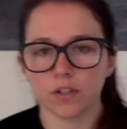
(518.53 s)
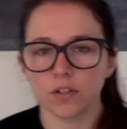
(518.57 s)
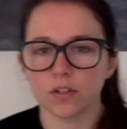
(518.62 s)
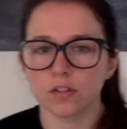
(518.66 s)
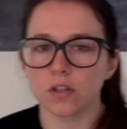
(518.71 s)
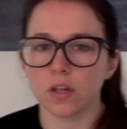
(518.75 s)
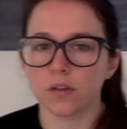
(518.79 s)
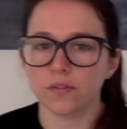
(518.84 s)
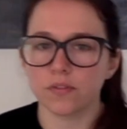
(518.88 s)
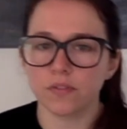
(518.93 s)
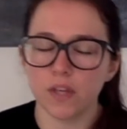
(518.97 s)

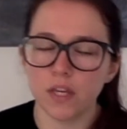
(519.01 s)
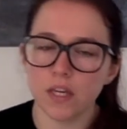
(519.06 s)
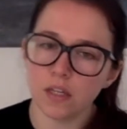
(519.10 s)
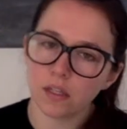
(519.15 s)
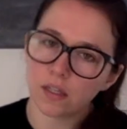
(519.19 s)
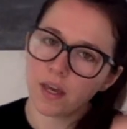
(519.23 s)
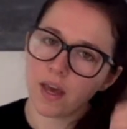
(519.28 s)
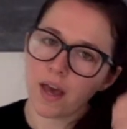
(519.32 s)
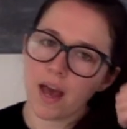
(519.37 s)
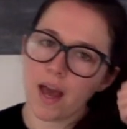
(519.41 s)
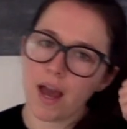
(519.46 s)
So
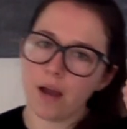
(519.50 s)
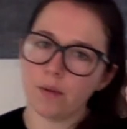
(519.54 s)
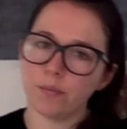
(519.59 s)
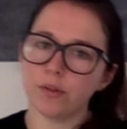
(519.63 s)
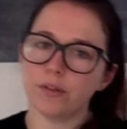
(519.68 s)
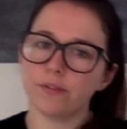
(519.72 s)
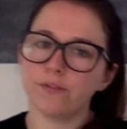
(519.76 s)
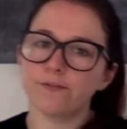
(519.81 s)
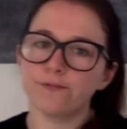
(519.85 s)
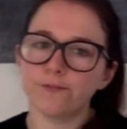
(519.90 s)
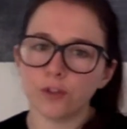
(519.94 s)
think, how
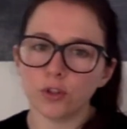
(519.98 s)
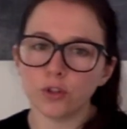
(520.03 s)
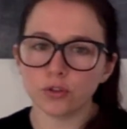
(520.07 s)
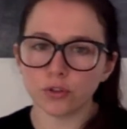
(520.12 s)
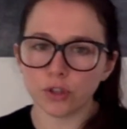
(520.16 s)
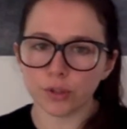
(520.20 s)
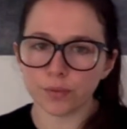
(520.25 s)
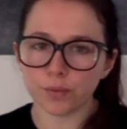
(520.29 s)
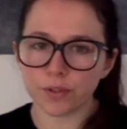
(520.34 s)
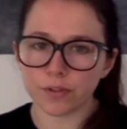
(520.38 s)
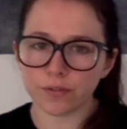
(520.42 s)
many full
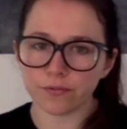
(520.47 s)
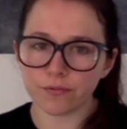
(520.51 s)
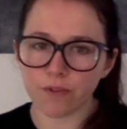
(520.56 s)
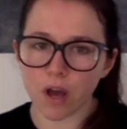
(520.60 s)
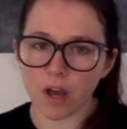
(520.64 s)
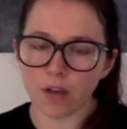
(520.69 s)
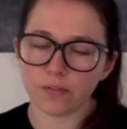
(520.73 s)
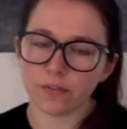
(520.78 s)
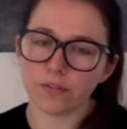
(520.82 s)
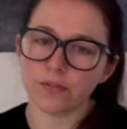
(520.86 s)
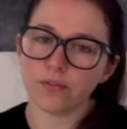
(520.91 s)
groups of
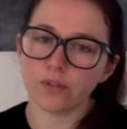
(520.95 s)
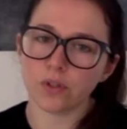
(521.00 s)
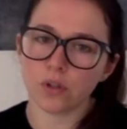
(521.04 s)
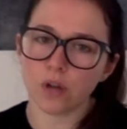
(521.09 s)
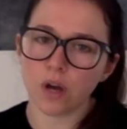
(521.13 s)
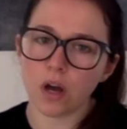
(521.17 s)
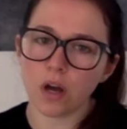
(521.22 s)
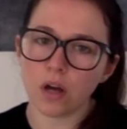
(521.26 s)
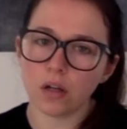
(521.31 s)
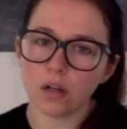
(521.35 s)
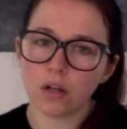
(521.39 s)
5 have you
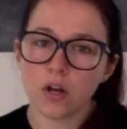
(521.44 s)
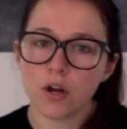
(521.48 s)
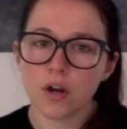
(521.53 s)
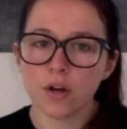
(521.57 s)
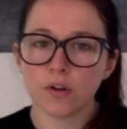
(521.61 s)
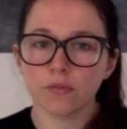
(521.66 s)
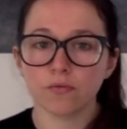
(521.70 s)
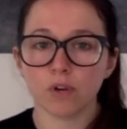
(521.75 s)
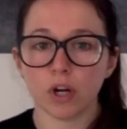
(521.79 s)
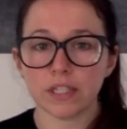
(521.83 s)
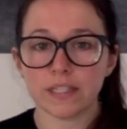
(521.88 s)
got?
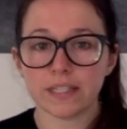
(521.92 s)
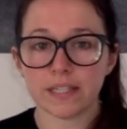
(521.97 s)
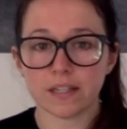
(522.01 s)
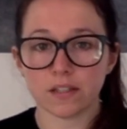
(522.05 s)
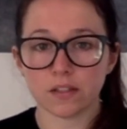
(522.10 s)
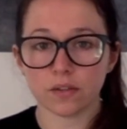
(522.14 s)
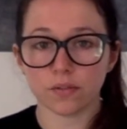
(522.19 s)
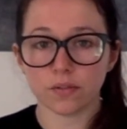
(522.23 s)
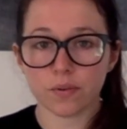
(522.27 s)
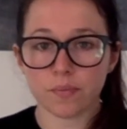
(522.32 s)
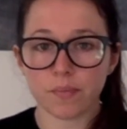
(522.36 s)
Write it
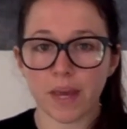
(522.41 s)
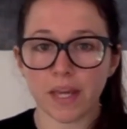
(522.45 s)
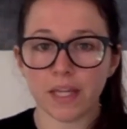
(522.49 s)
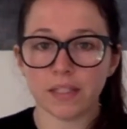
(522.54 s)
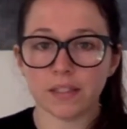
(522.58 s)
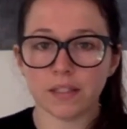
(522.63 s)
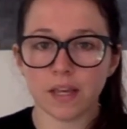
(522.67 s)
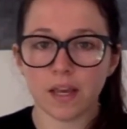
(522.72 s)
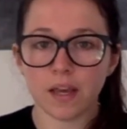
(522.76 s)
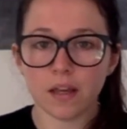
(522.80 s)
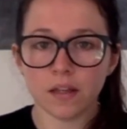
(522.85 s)
as a
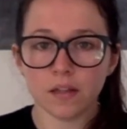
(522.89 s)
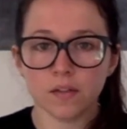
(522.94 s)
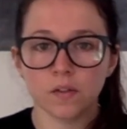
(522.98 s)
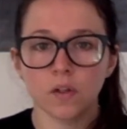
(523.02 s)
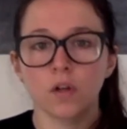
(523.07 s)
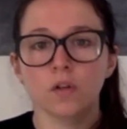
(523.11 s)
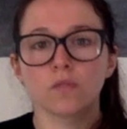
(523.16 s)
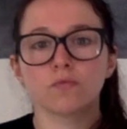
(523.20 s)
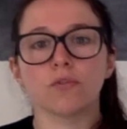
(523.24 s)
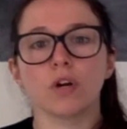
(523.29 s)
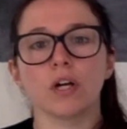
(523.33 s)
remainder,
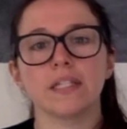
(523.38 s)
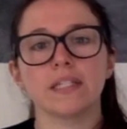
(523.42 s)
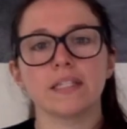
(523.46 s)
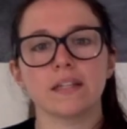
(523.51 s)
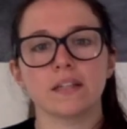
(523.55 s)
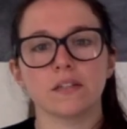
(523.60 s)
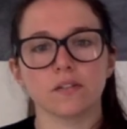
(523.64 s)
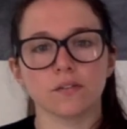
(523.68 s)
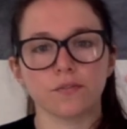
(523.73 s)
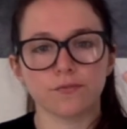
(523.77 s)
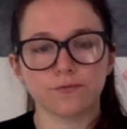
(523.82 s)
write
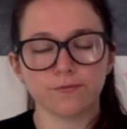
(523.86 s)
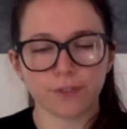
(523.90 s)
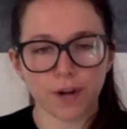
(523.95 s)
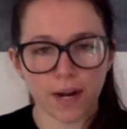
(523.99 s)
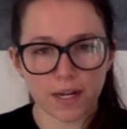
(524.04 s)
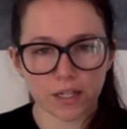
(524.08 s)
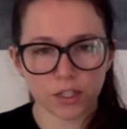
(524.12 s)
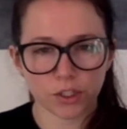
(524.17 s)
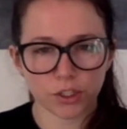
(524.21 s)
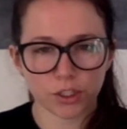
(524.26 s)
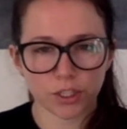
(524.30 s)
it as a
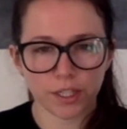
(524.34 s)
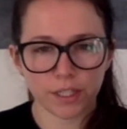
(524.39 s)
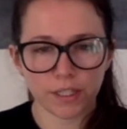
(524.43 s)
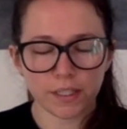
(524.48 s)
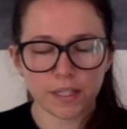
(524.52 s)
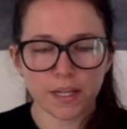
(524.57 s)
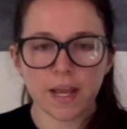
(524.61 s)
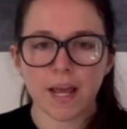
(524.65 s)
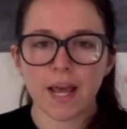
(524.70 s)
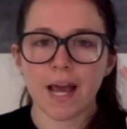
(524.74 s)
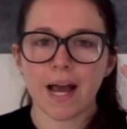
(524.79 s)

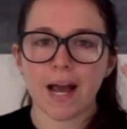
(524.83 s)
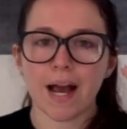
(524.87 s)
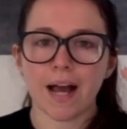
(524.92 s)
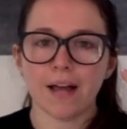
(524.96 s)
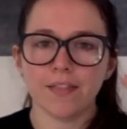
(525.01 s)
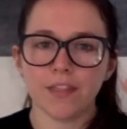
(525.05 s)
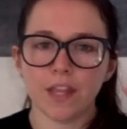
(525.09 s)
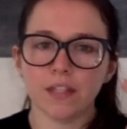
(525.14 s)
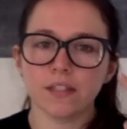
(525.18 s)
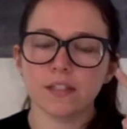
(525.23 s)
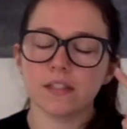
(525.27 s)
fraction,
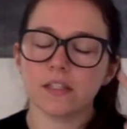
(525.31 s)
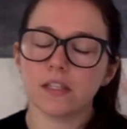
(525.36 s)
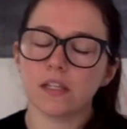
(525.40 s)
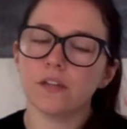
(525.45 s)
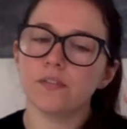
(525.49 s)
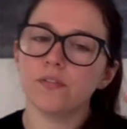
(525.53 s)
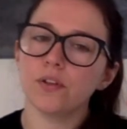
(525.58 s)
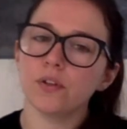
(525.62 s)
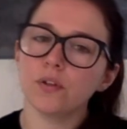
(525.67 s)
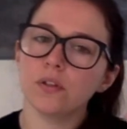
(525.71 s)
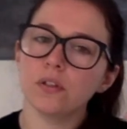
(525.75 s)
and then
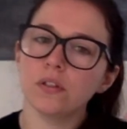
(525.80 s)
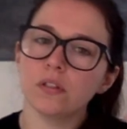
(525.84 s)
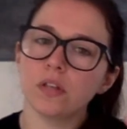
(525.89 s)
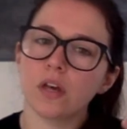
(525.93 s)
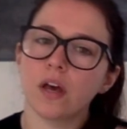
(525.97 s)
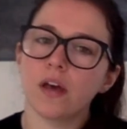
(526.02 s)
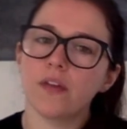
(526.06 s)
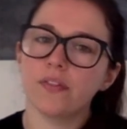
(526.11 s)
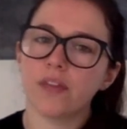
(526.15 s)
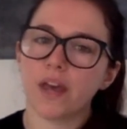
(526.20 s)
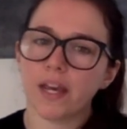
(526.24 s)
see if you can
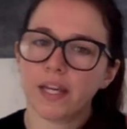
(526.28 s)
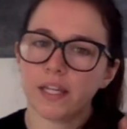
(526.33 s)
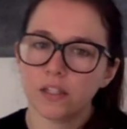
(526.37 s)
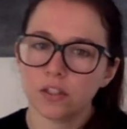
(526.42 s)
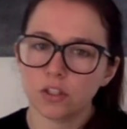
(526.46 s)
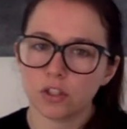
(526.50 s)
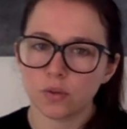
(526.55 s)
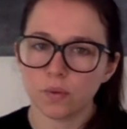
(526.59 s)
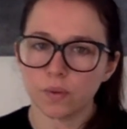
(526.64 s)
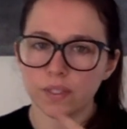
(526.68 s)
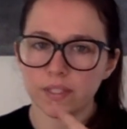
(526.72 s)
turn that
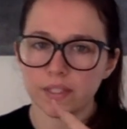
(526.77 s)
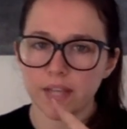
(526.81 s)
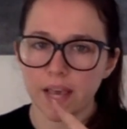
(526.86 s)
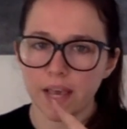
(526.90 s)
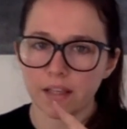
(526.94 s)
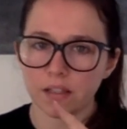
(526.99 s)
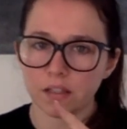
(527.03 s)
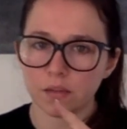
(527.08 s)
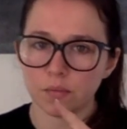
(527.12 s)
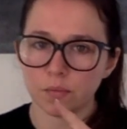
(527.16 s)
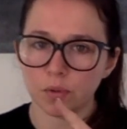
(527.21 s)
into a
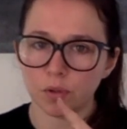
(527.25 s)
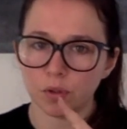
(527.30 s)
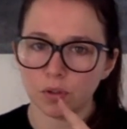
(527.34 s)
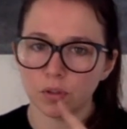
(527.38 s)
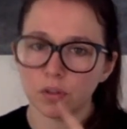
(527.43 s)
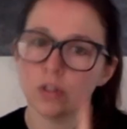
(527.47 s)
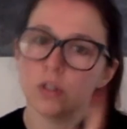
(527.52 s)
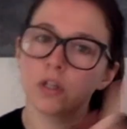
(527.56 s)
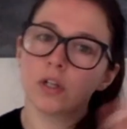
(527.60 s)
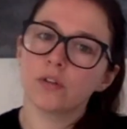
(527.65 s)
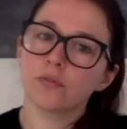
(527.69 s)

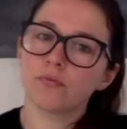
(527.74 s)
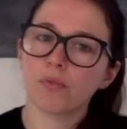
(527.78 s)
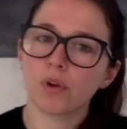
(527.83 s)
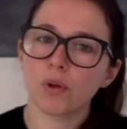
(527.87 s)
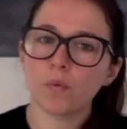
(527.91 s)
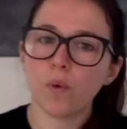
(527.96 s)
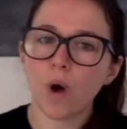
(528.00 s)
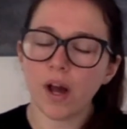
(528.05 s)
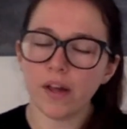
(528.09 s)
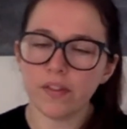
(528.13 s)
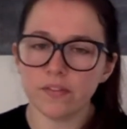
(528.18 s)
decimal.
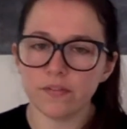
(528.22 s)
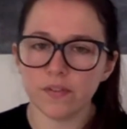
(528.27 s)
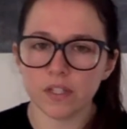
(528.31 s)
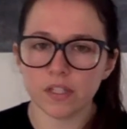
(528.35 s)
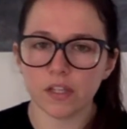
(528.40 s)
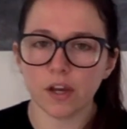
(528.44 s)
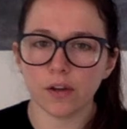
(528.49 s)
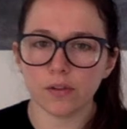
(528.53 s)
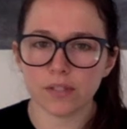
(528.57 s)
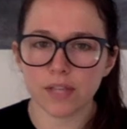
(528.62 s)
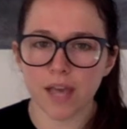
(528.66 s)
Rewind the
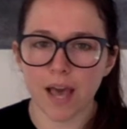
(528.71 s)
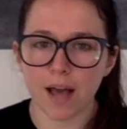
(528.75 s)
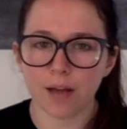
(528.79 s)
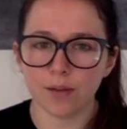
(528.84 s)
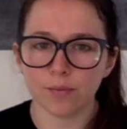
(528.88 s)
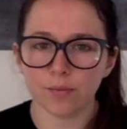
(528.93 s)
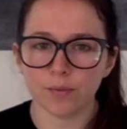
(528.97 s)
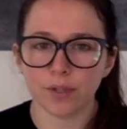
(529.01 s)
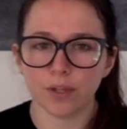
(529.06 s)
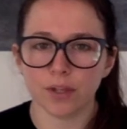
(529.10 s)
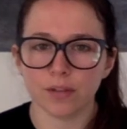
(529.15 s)
video to
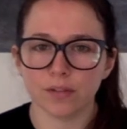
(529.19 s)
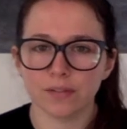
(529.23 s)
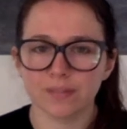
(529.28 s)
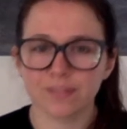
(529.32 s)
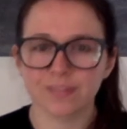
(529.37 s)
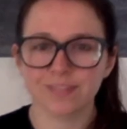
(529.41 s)
help you.